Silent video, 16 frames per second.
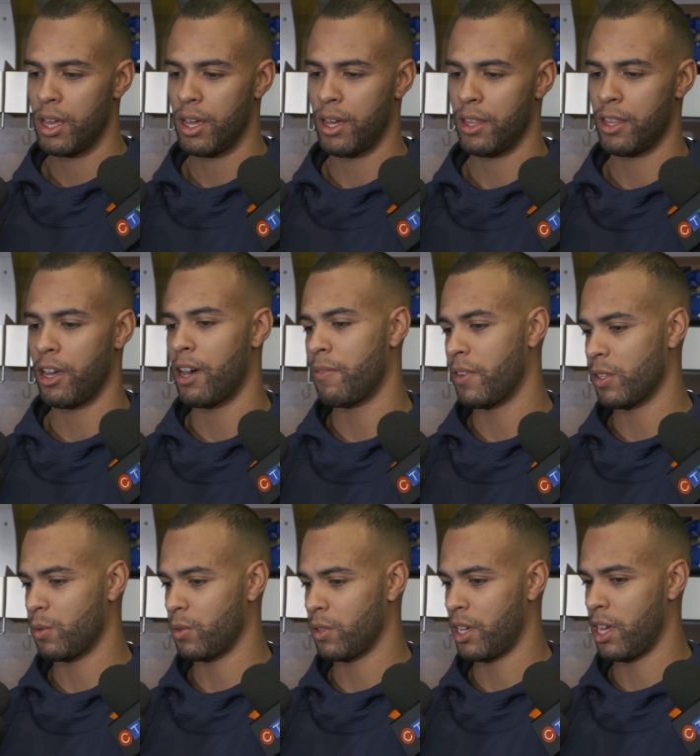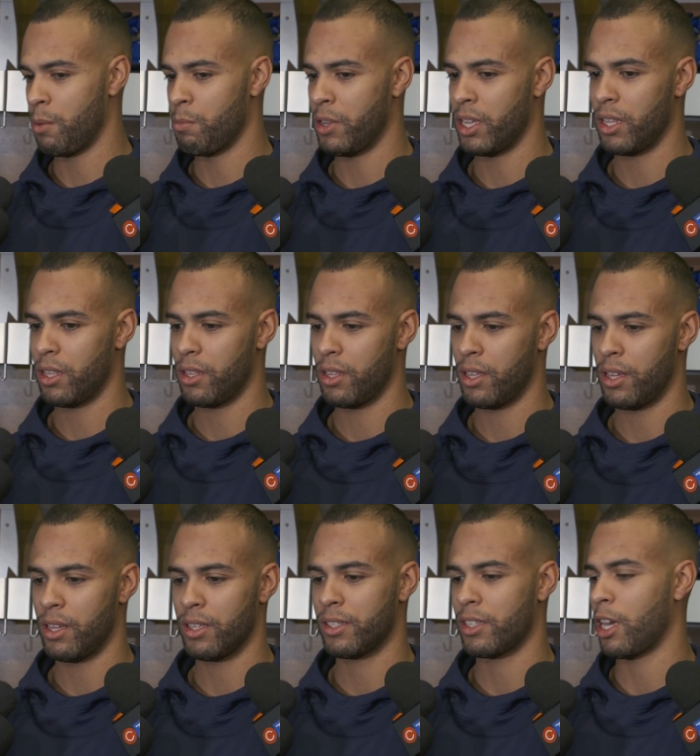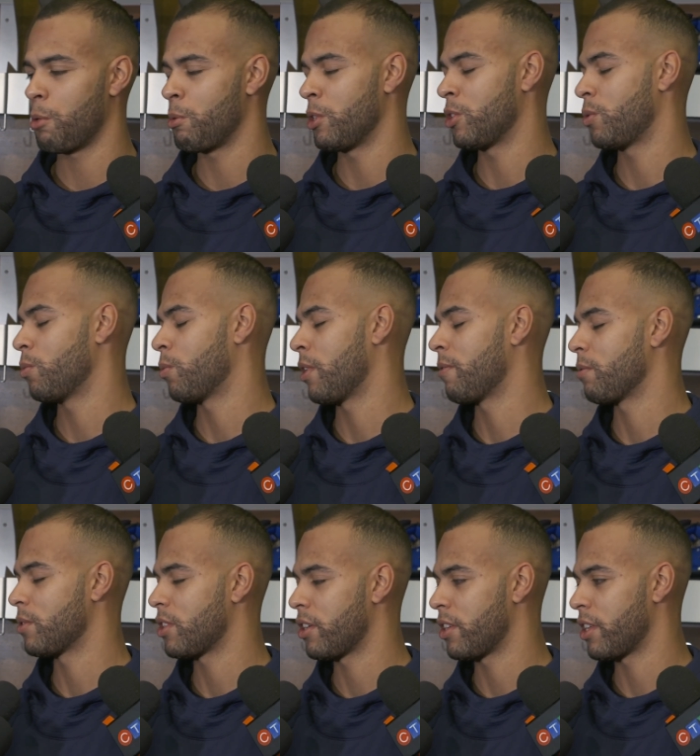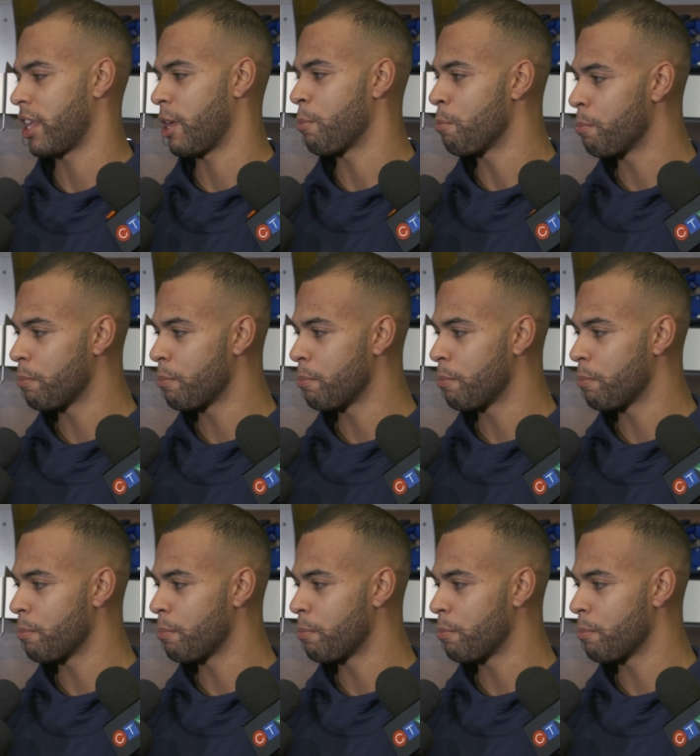The offense will come, but it's got to be right from the start of the game.